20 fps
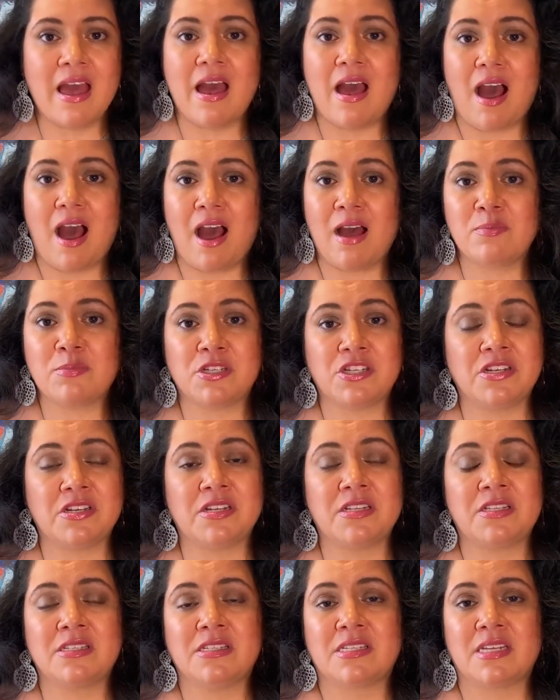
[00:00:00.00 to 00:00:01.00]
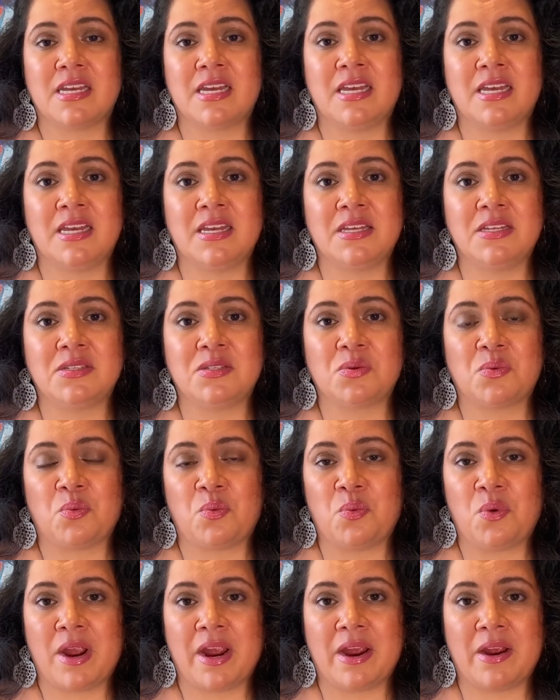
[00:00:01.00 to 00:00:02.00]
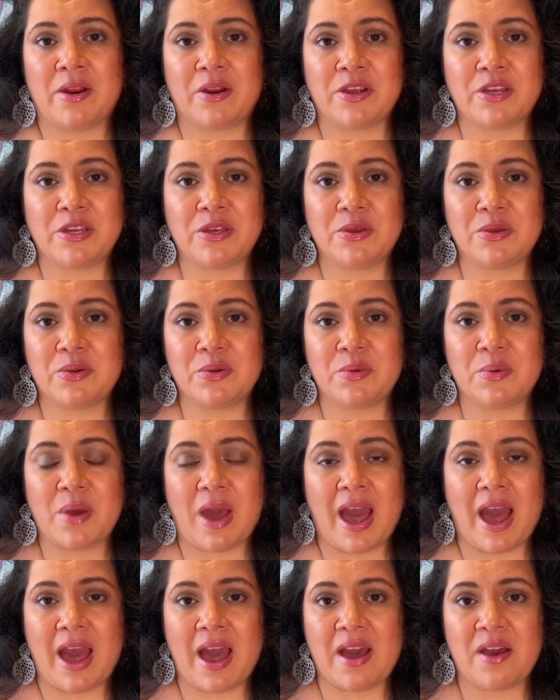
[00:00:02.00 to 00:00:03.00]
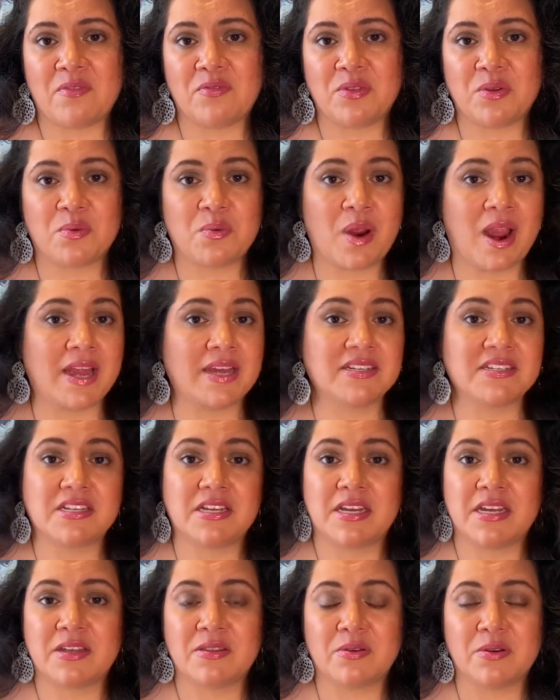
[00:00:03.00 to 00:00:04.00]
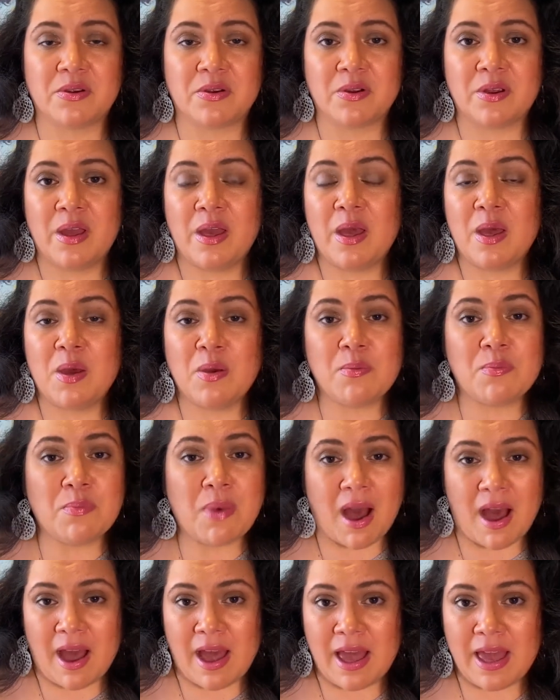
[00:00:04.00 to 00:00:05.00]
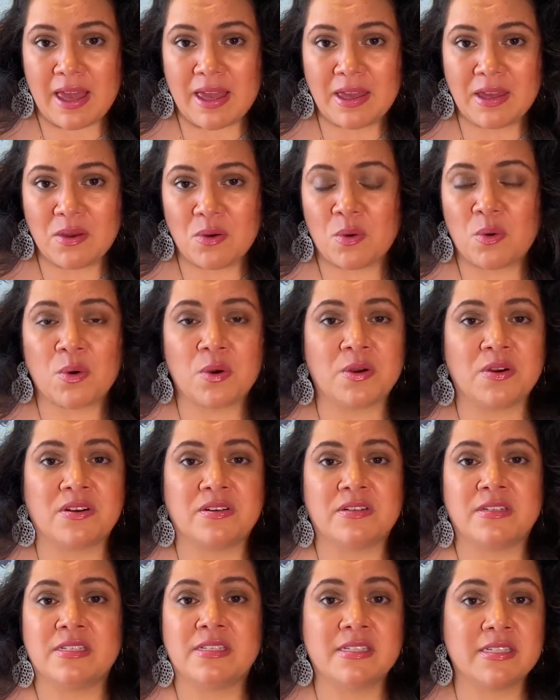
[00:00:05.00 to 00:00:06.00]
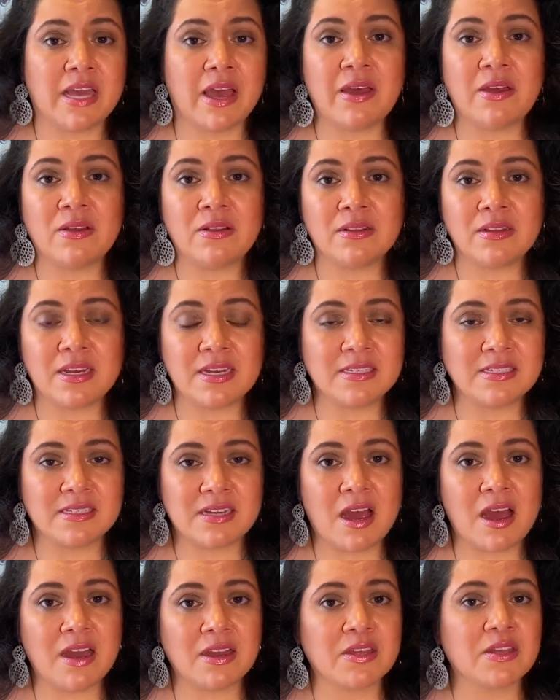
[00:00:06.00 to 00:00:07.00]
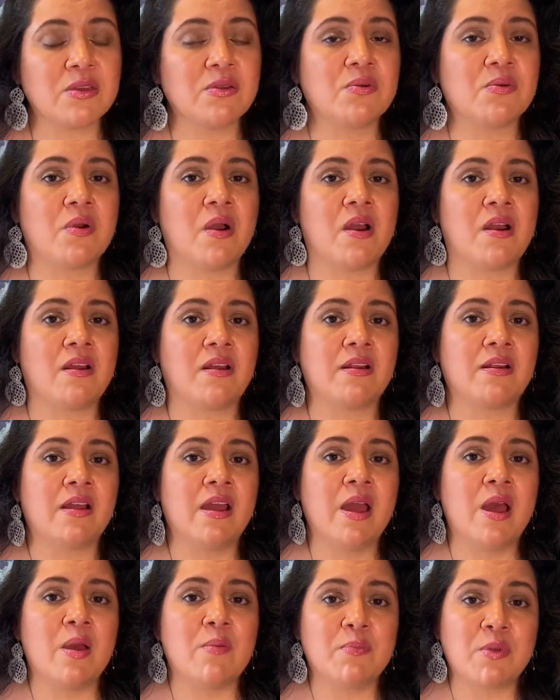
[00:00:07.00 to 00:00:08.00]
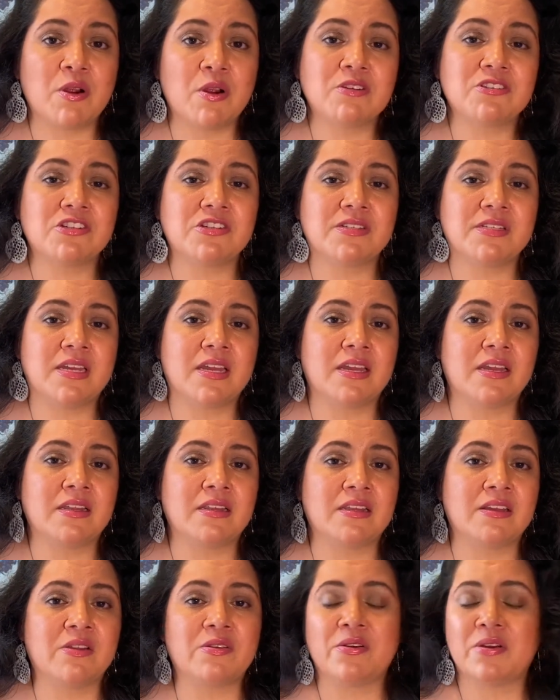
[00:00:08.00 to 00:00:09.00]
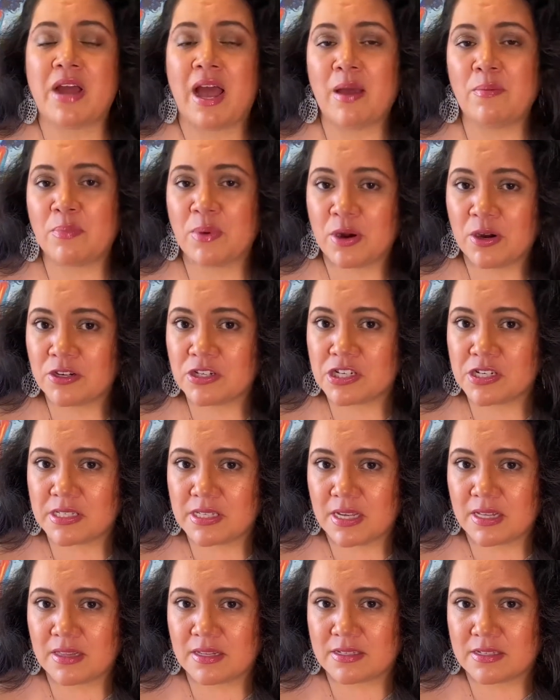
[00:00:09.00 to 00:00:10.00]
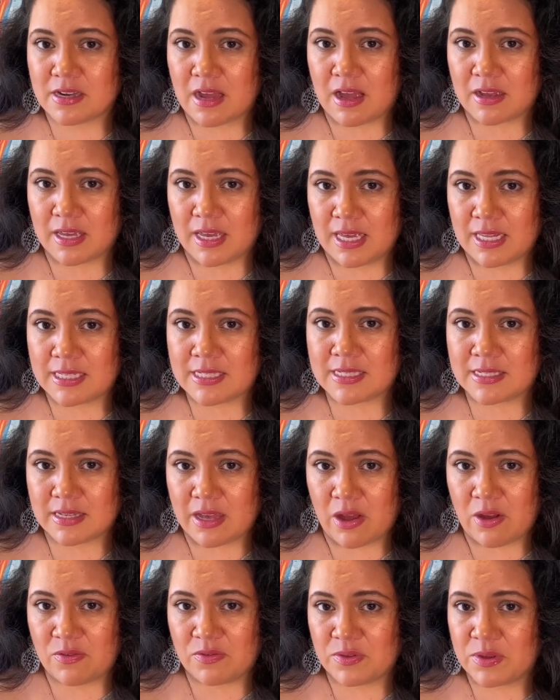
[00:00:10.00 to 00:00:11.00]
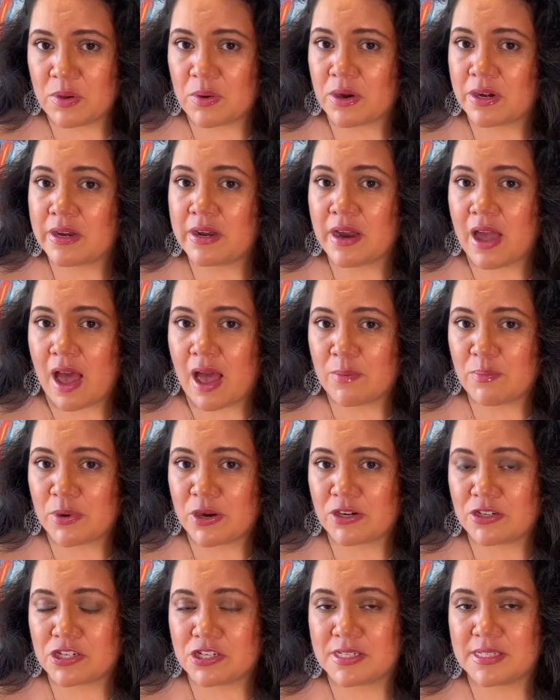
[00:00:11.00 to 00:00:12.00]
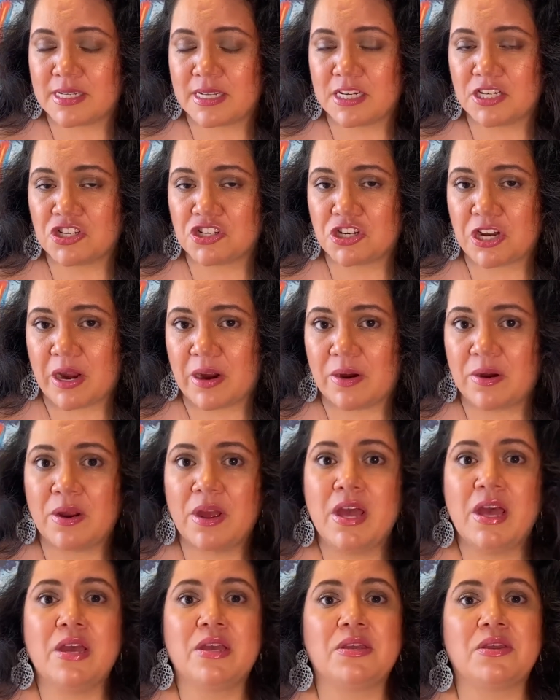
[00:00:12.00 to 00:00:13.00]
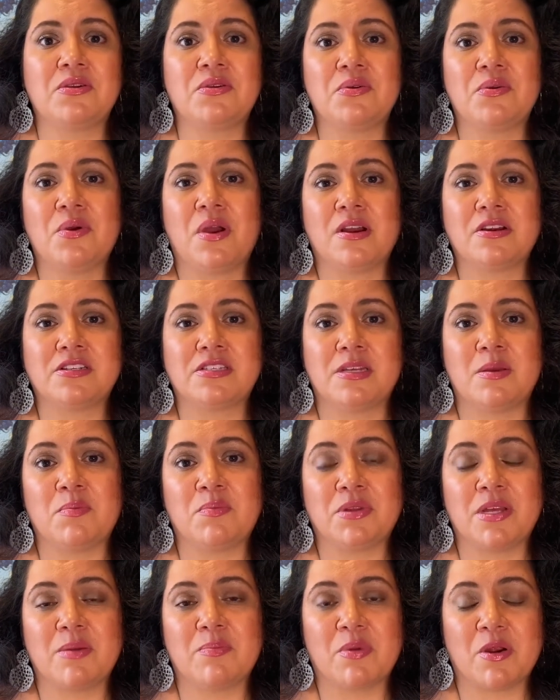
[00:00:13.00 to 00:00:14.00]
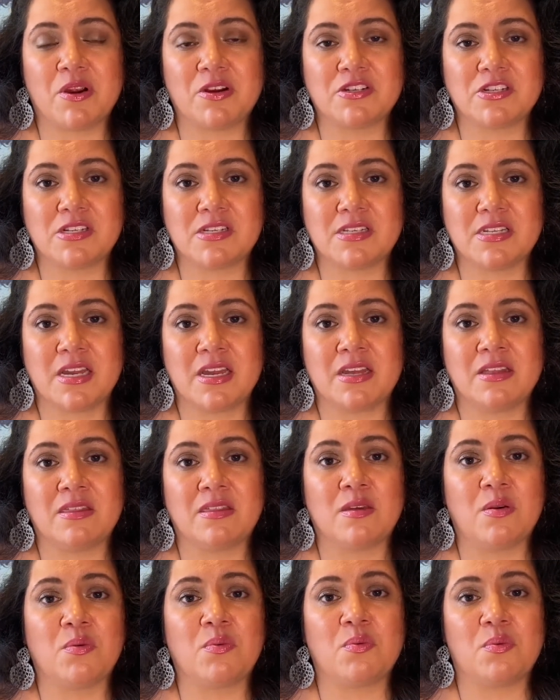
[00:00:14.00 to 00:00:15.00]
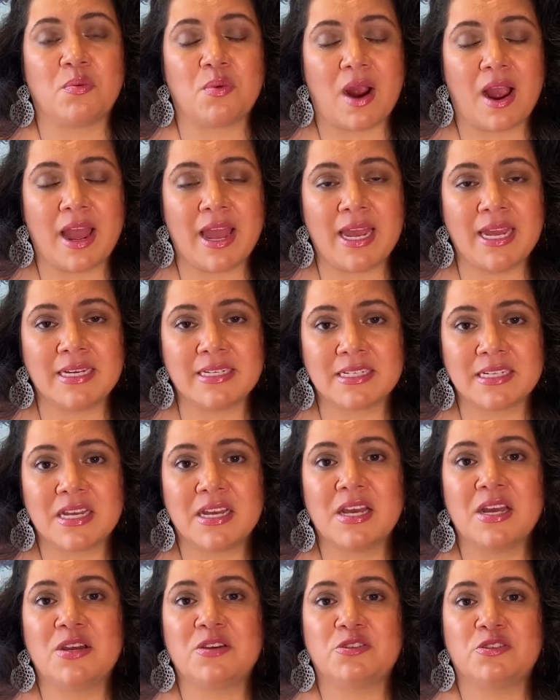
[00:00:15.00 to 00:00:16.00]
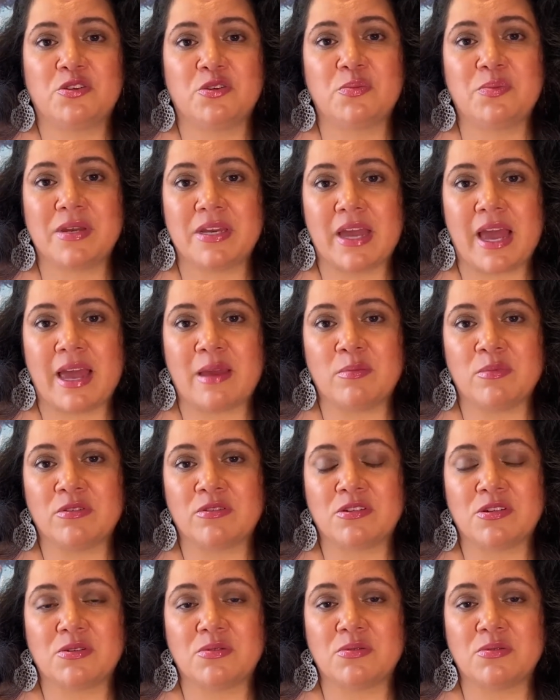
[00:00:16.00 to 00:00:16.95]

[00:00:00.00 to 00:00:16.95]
Options is where you have the right to either buy or sell a stock. You're not purchasing the stock itself. You are not purchasing a share. You are simply purchasing the right to be able to